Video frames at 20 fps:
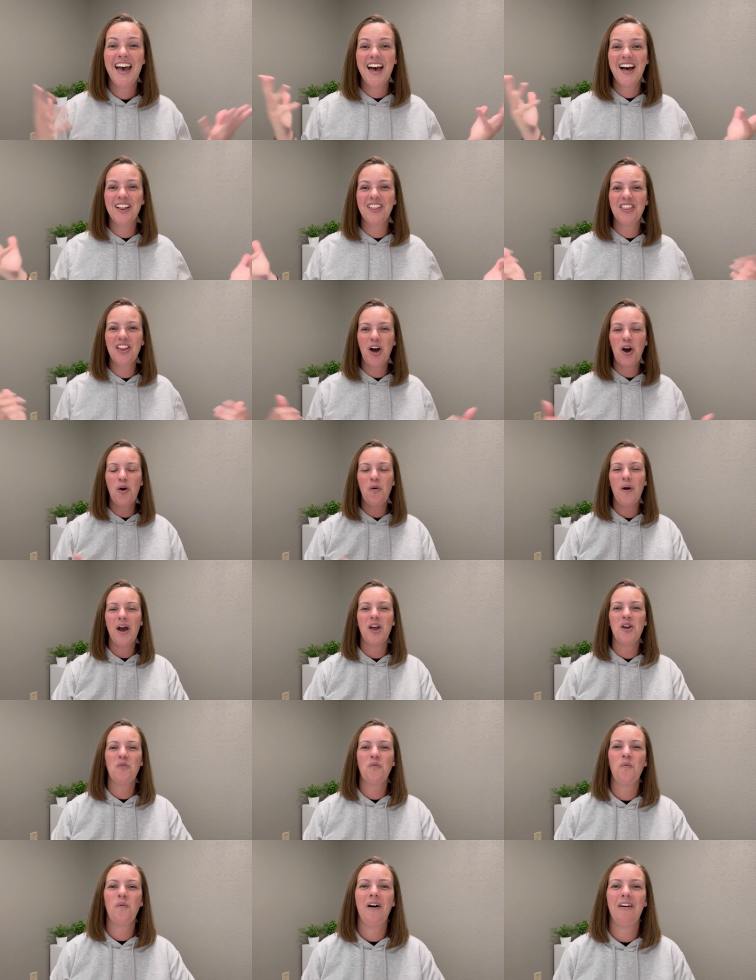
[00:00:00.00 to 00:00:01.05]
Hello
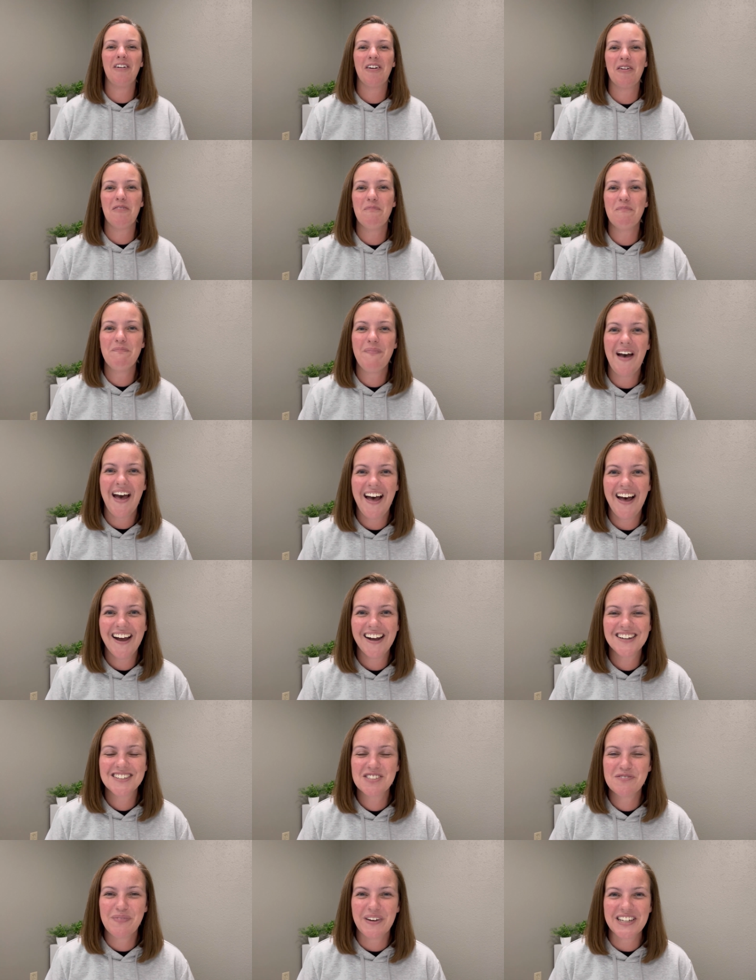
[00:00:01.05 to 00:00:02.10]
and welcome
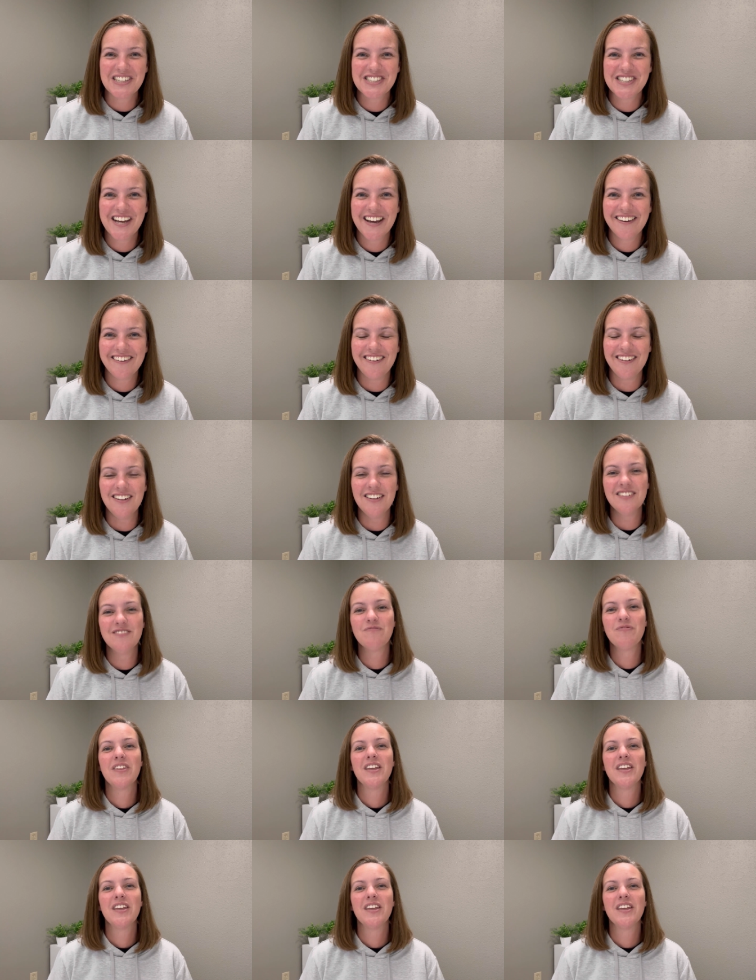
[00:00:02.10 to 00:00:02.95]
back to my channel.